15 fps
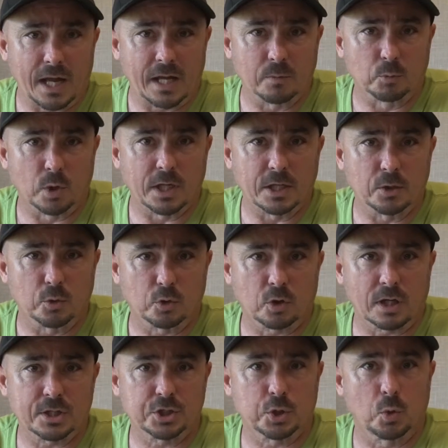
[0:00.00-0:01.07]
Ham Radio
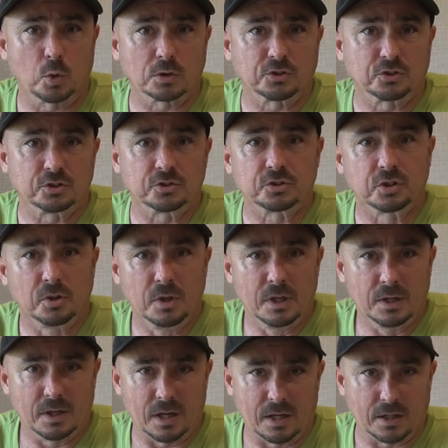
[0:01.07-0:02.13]
Crash Courses
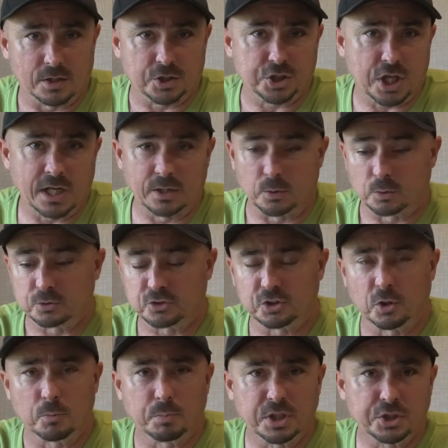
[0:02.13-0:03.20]
uh, channel.
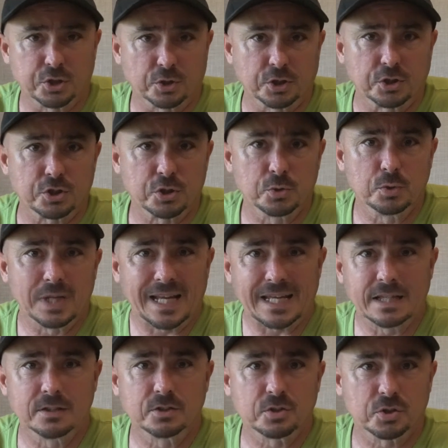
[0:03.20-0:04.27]
So be sure to tune
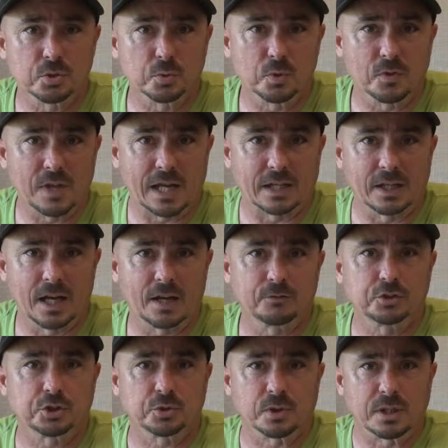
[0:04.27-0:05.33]
into that live
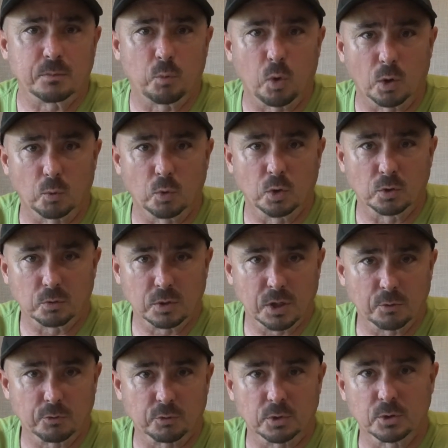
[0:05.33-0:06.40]
stream where we'll
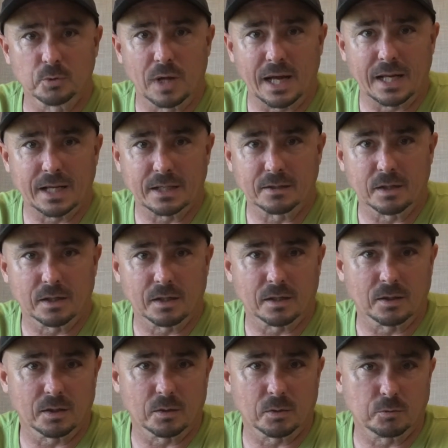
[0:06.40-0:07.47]
go through and
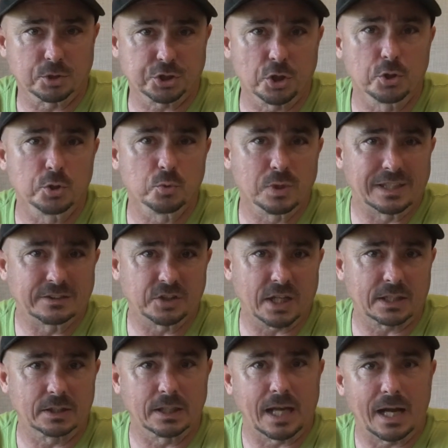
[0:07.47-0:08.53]
uh, show you
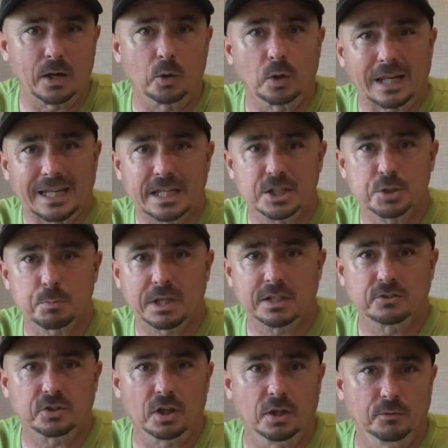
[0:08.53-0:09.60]
exactly how each
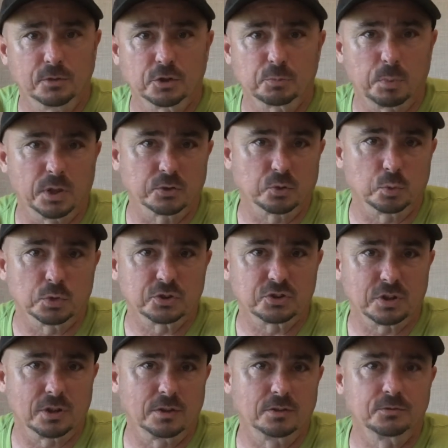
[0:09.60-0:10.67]
piece of this puzzle was
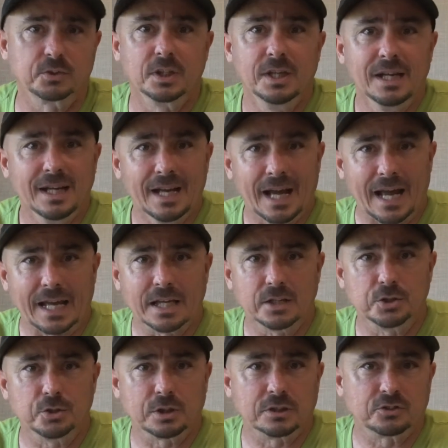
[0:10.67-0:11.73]
solved
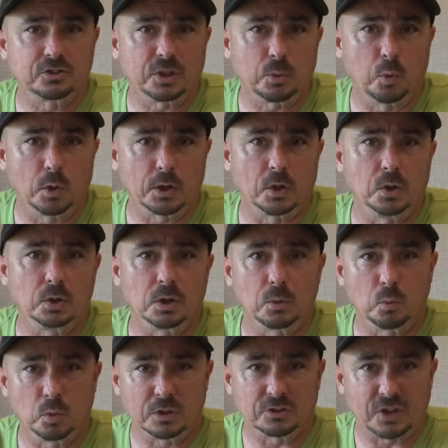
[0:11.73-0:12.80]
and you can see what all
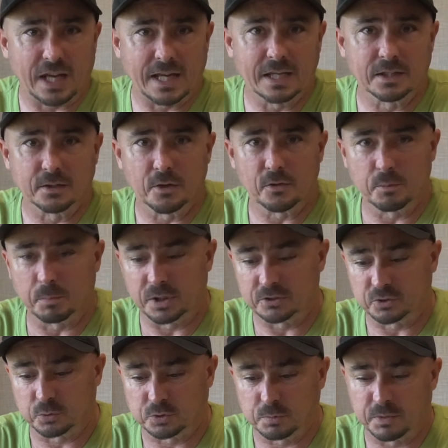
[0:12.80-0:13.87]
was in the
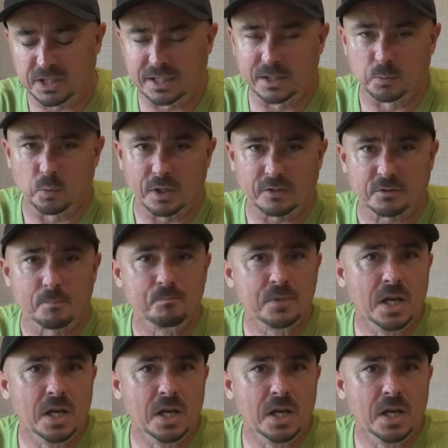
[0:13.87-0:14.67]
puzzle to begin with.